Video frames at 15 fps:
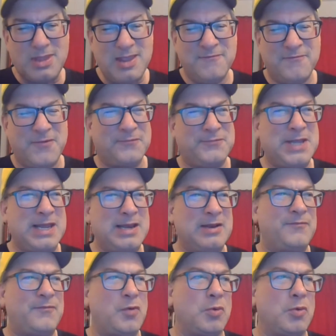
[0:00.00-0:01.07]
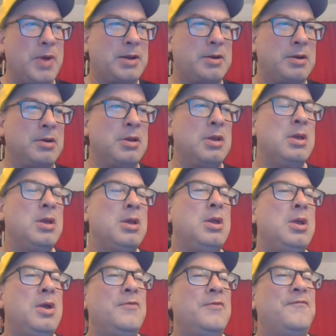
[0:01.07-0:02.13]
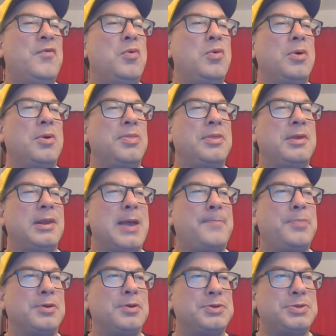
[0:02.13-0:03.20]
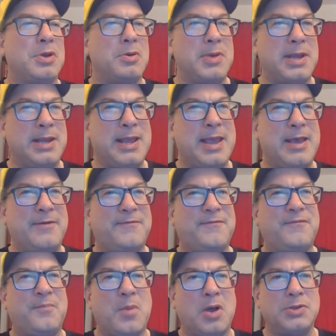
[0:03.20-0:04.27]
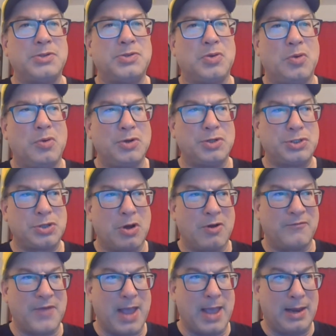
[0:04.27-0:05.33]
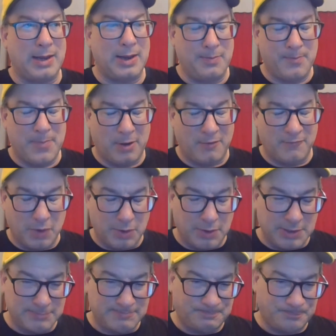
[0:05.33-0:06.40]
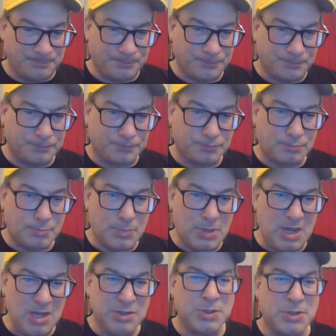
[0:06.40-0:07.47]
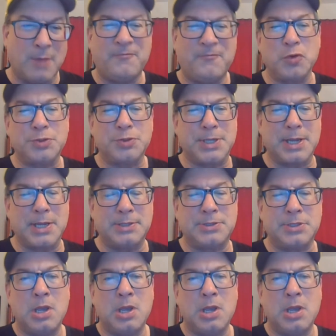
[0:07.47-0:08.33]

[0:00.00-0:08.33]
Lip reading: 15-4 record for the Leopards. So EF, Montour, Char Valley, Bell Vernon, top 4 seeds,